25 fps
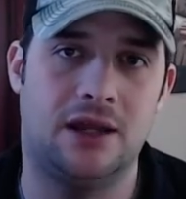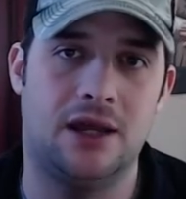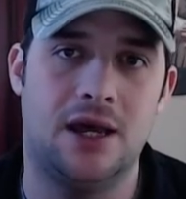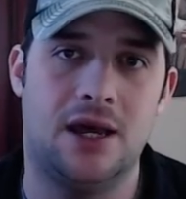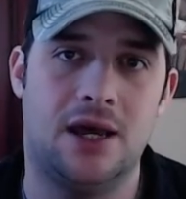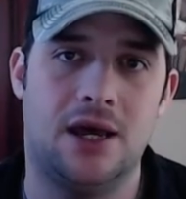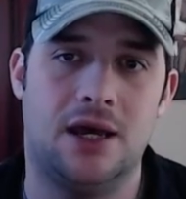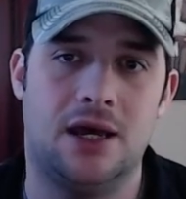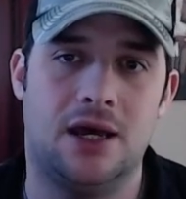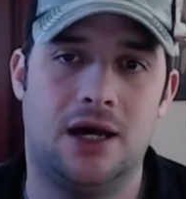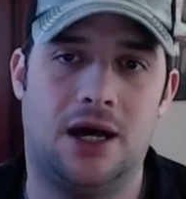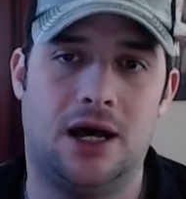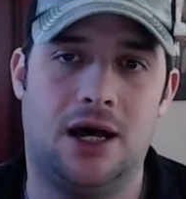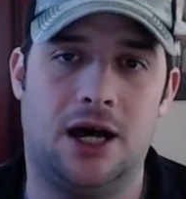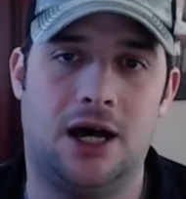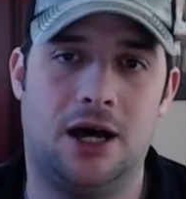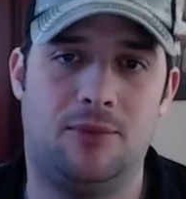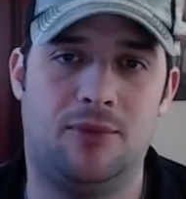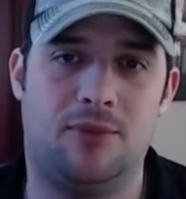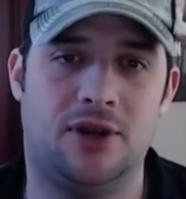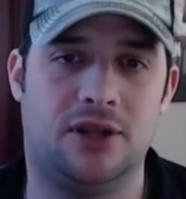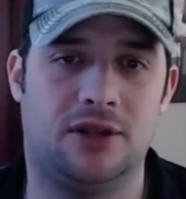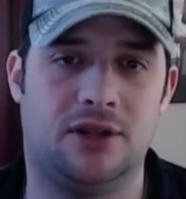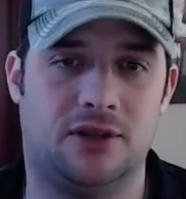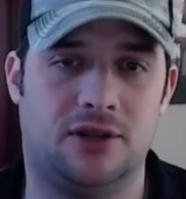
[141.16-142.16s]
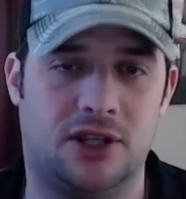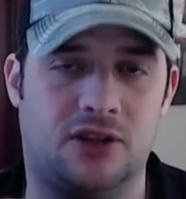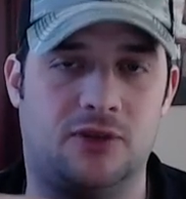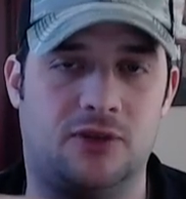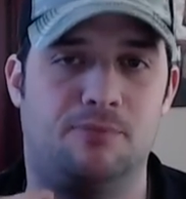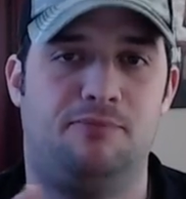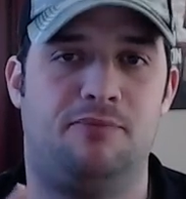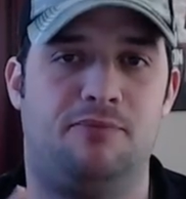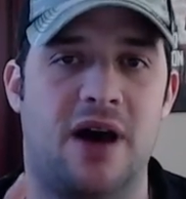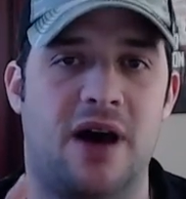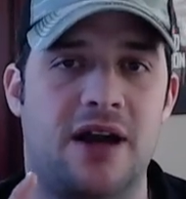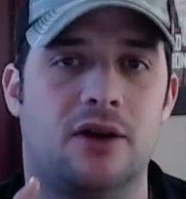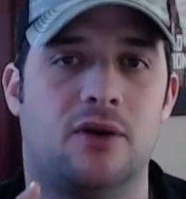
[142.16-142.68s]
but it's
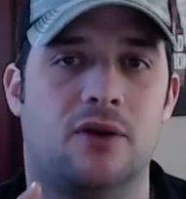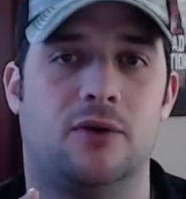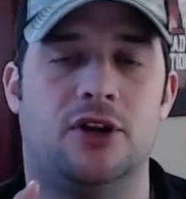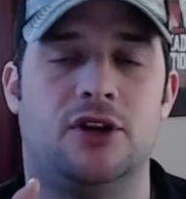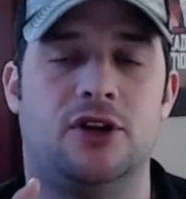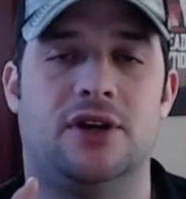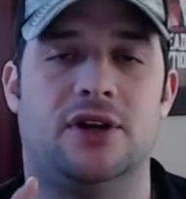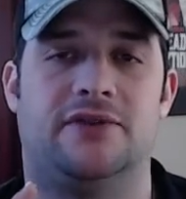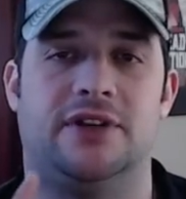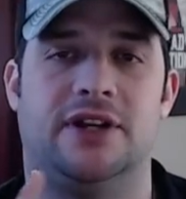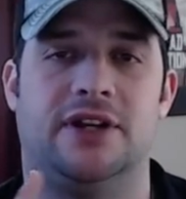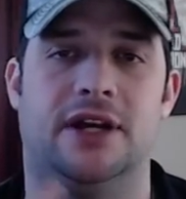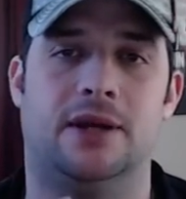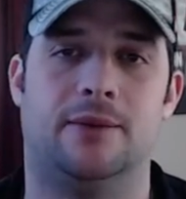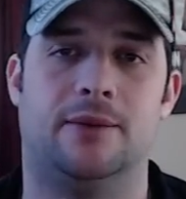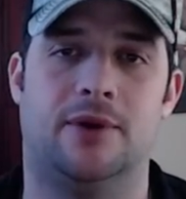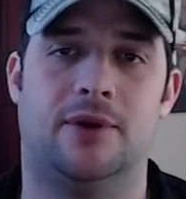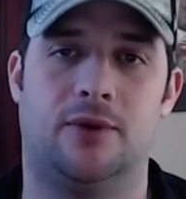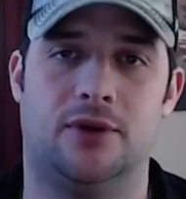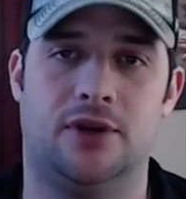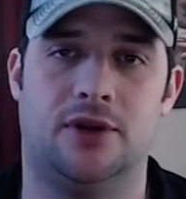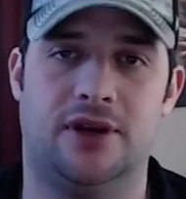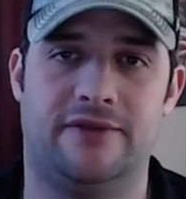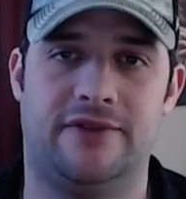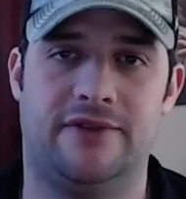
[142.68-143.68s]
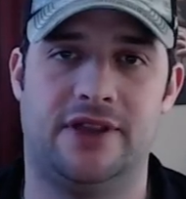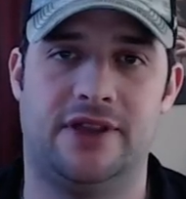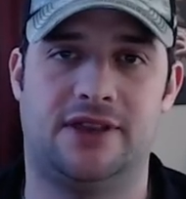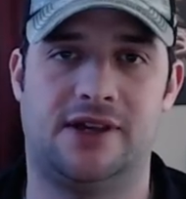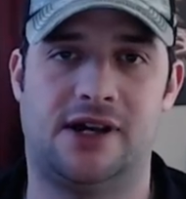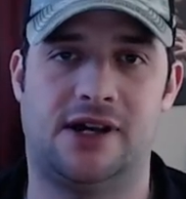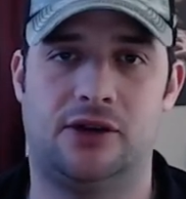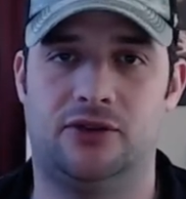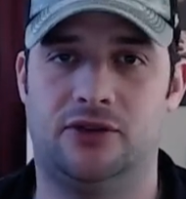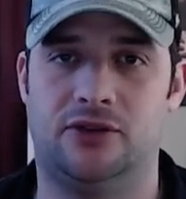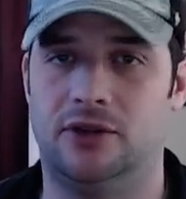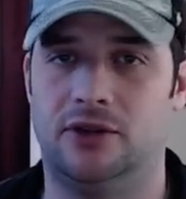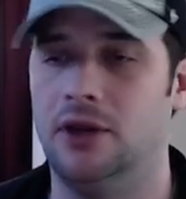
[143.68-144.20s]
better when you have gigabit, when you have that
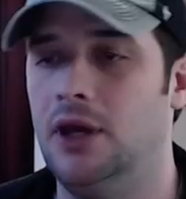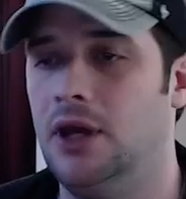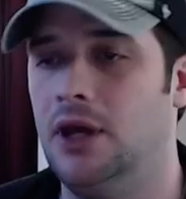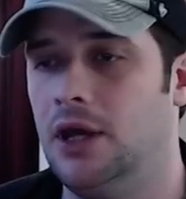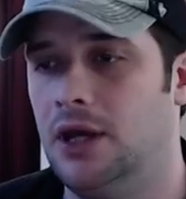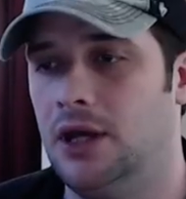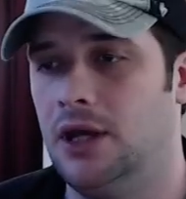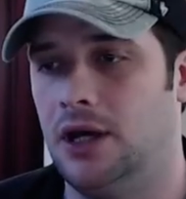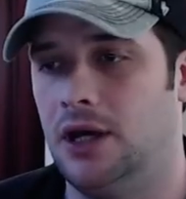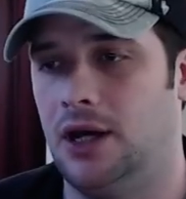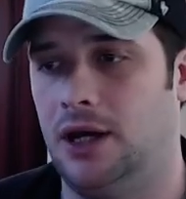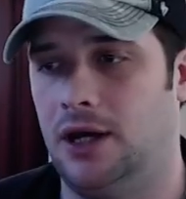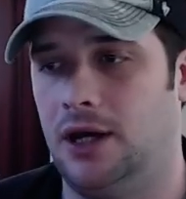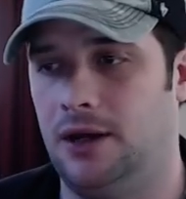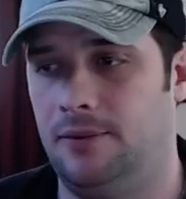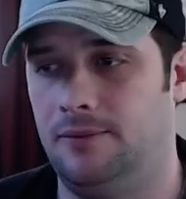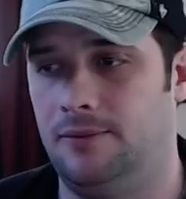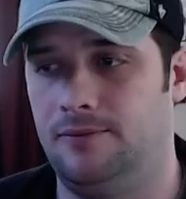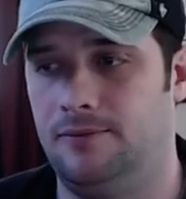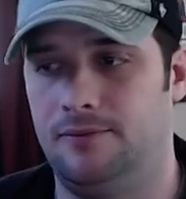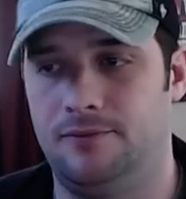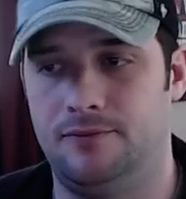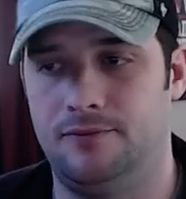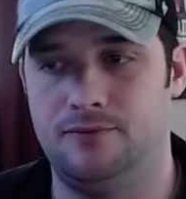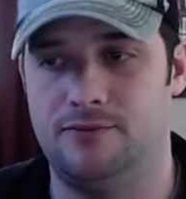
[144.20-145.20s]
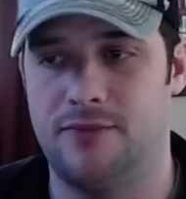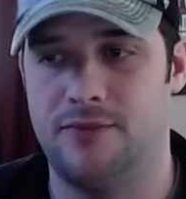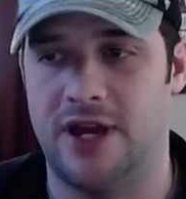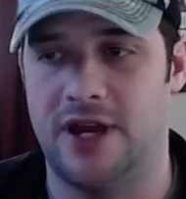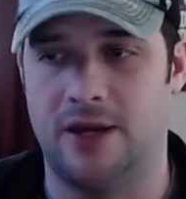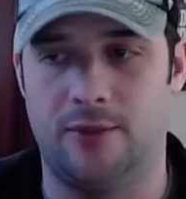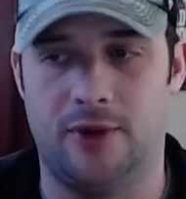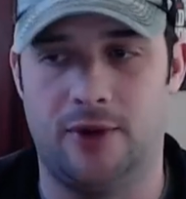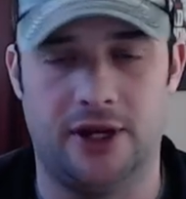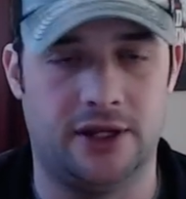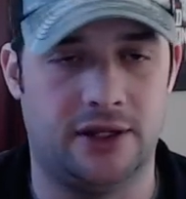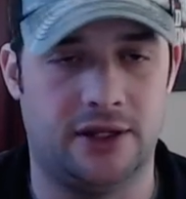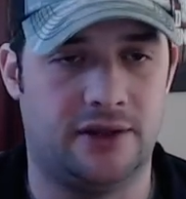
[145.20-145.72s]
1,000
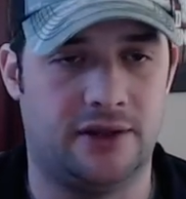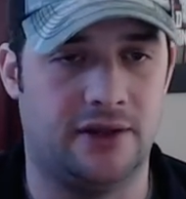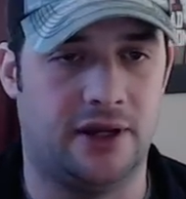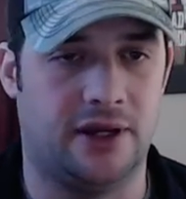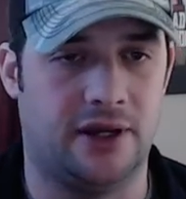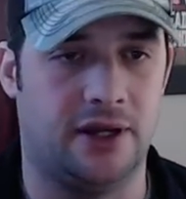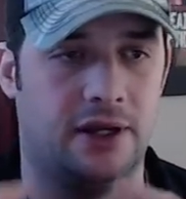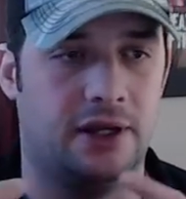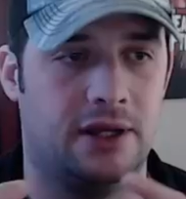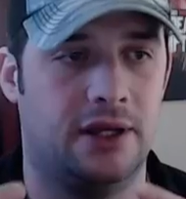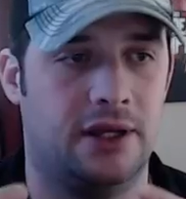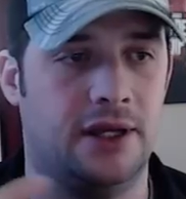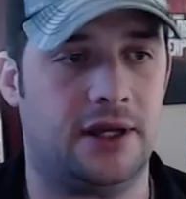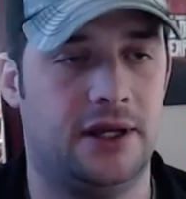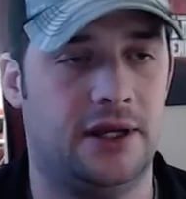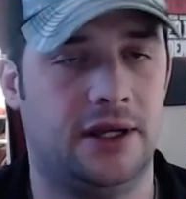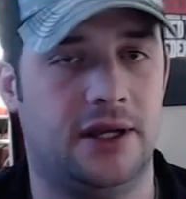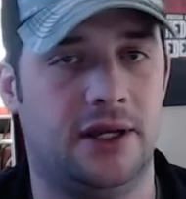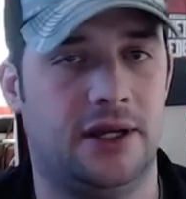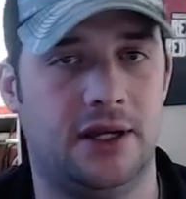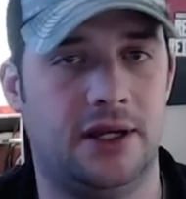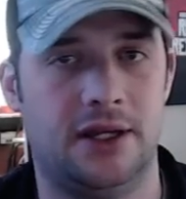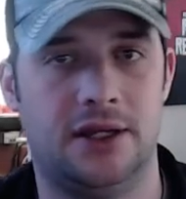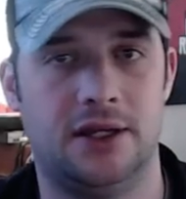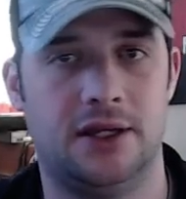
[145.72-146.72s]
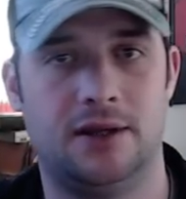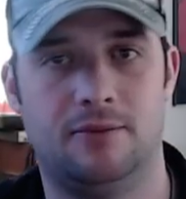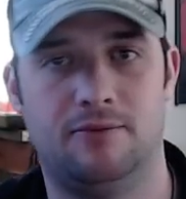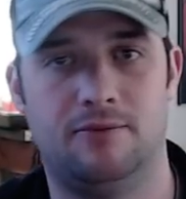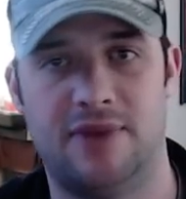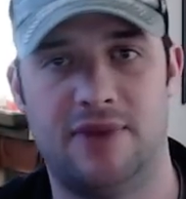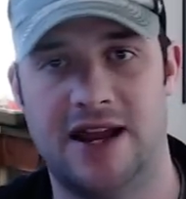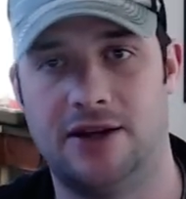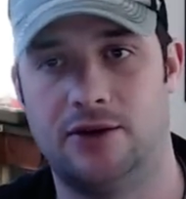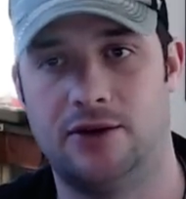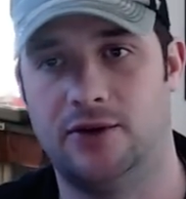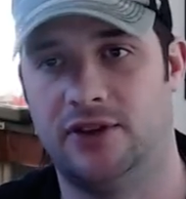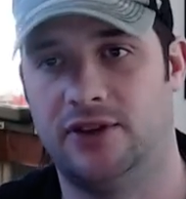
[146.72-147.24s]
megabyte
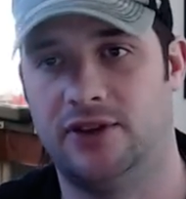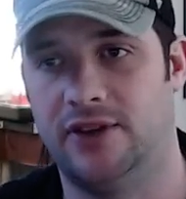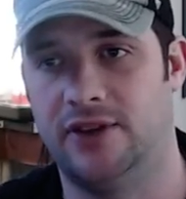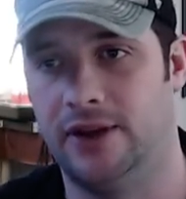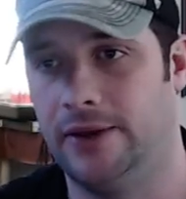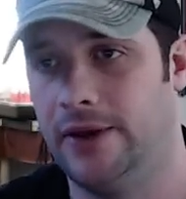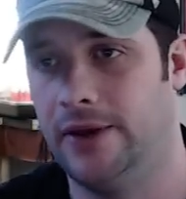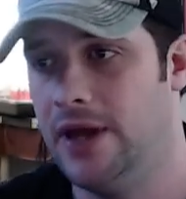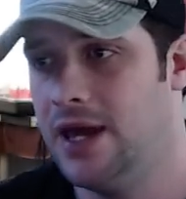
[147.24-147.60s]
bandwidth there.